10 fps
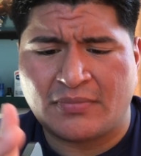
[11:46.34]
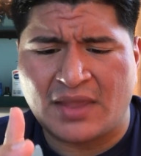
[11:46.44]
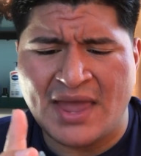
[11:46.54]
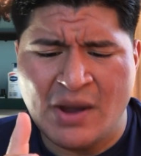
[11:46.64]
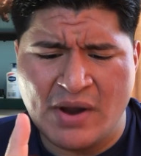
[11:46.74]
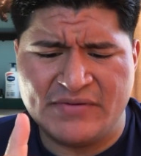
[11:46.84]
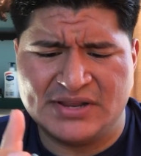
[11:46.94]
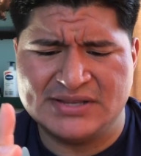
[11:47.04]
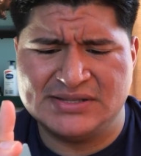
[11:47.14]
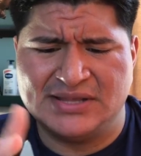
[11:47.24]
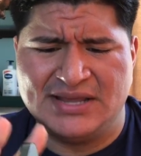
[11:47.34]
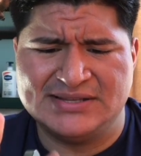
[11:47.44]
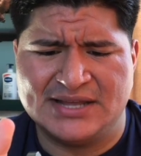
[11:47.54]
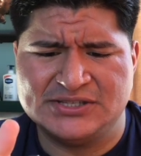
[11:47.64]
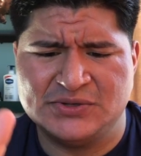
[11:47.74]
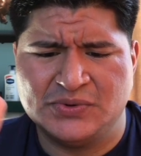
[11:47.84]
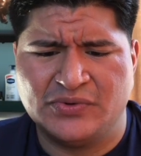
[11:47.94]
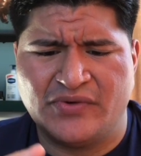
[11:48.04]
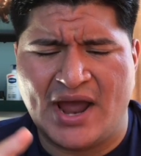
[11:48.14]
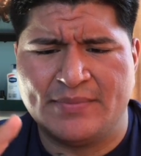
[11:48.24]
However, they tend to
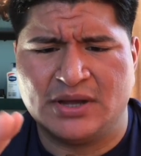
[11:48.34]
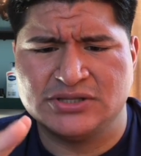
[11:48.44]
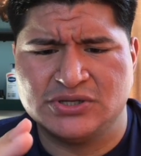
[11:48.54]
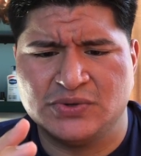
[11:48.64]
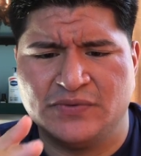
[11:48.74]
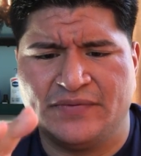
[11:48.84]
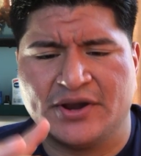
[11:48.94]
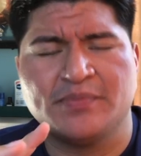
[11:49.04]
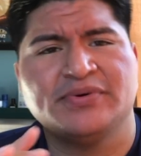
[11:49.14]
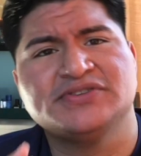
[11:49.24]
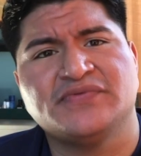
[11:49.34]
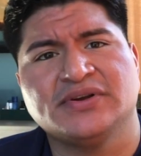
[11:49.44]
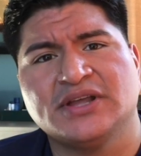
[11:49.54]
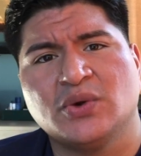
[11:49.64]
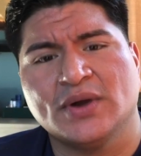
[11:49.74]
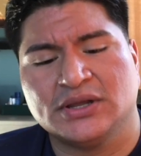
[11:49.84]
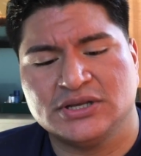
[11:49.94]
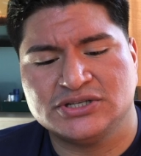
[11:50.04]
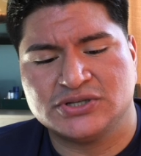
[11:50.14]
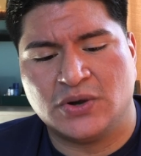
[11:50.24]
grab onto fingerprints really quickly,
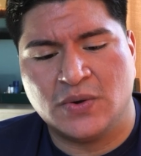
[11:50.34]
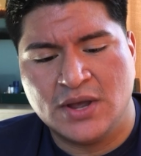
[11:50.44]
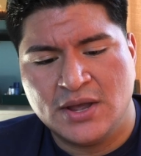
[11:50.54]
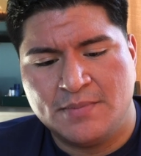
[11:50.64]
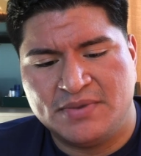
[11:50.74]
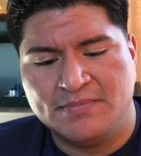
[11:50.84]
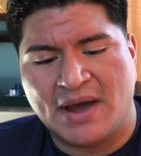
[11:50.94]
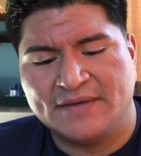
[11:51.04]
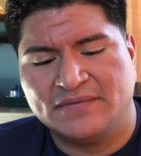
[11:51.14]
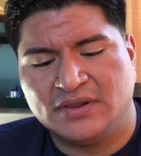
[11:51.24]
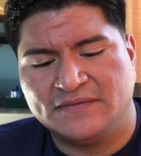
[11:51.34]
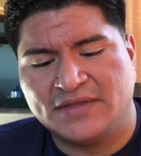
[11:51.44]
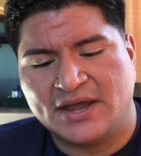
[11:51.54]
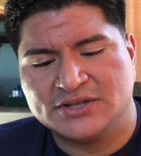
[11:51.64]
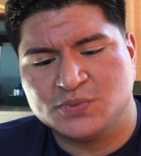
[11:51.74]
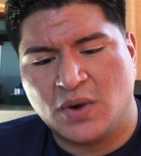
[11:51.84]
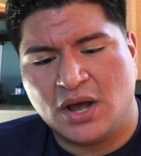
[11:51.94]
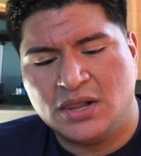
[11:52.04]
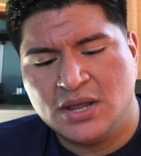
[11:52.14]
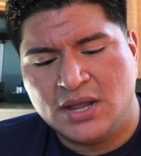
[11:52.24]
so be mindful of that as
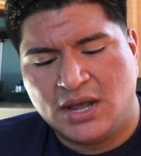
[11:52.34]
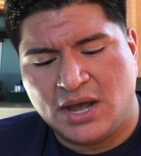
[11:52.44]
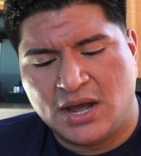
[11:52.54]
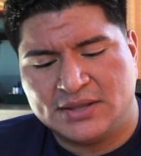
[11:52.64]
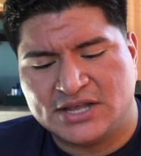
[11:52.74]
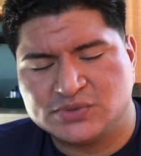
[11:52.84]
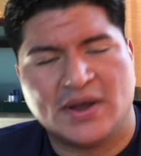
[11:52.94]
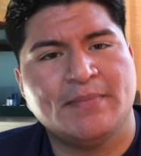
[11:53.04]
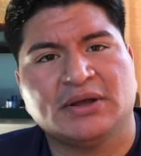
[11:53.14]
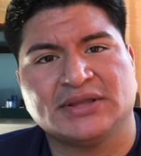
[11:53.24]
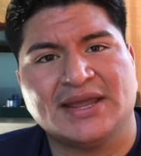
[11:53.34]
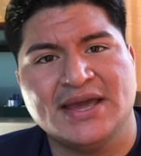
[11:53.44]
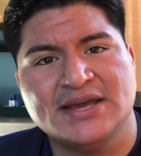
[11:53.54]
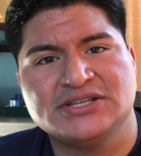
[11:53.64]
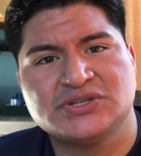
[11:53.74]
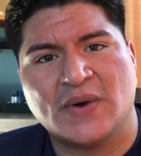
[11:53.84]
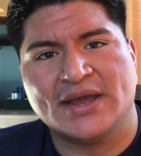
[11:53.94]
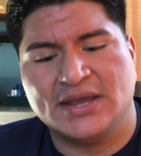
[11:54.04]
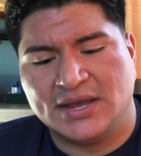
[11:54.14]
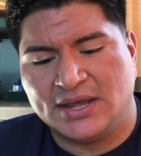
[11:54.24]
well. That's why I bought the case, so I
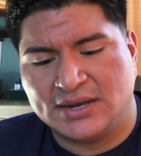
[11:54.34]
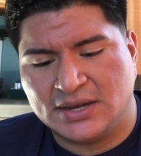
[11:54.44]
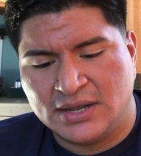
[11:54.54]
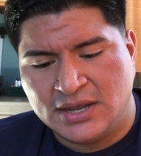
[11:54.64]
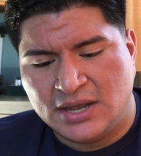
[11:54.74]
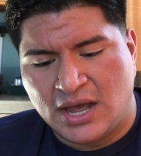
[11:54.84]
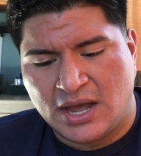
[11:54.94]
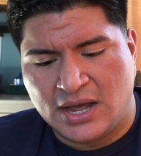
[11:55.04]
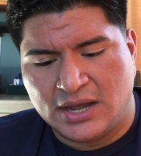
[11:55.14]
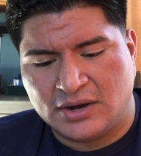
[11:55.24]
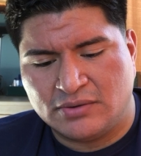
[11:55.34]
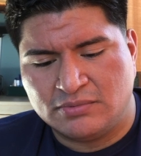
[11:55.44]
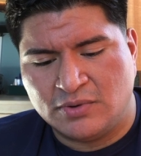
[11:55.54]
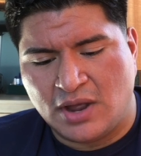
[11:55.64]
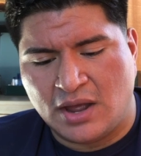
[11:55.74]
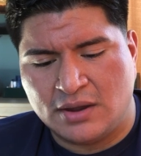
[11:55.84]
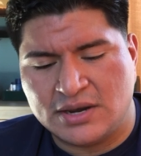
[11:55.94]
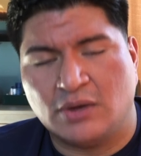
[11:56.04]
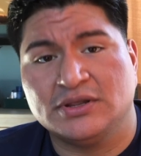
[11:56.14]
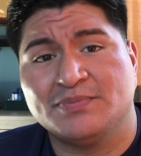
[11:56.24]
can uh,
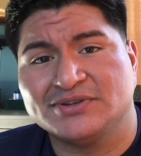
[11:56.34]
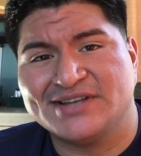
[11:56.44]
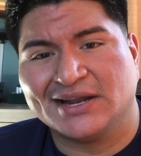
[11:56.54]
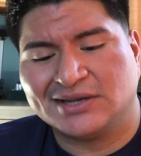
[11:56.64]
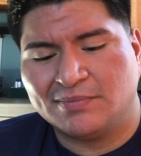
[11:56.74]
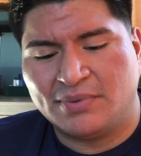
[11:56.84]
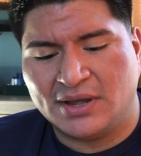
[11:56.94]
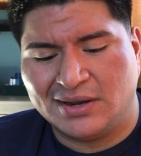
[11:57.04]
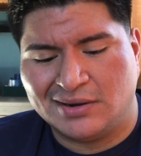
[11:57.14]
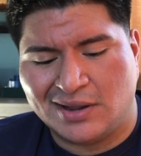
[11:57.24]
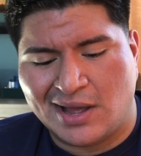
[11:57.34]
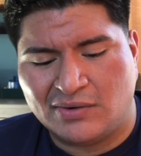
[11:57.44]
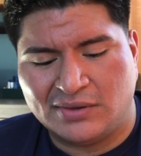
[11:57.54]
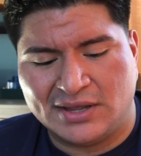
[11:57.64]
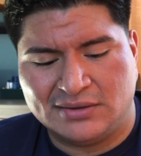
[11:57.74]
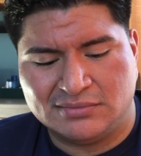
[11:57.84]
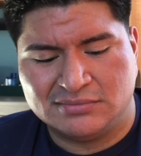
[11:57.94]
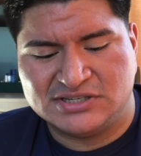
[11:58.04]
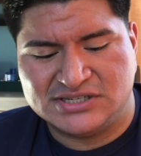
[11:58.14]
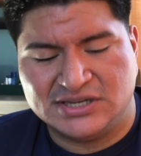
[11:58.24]
not only protect it, but I don't like
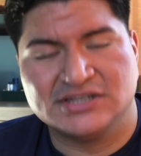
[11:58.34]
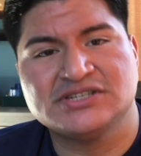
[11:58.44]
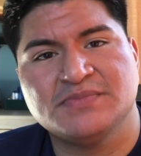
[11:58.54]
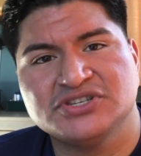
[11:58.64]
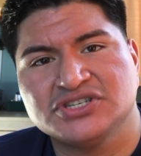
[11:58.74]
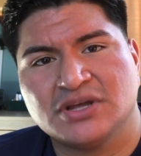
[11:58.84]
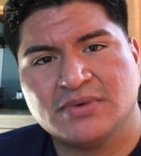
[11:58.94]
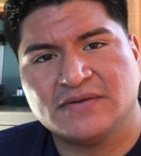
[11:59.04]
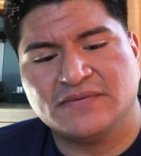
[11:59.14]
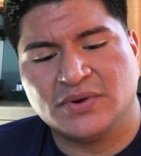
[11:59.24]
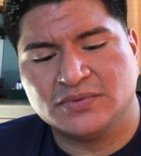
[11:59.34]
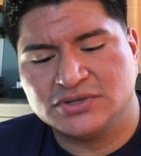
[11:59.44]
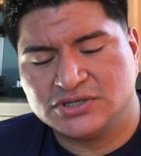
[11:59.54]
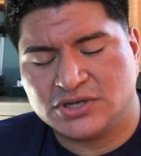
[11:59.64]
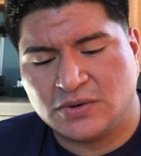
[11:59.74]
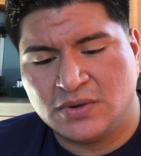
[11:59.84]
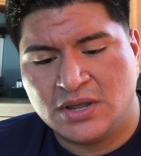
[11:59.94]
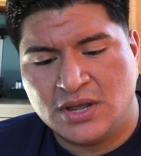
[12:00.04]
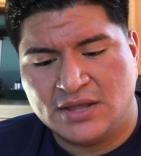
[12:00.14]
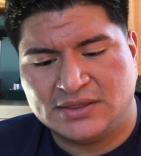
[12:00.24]
seeing smudges on my phone, so
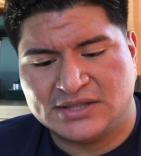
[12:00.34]
that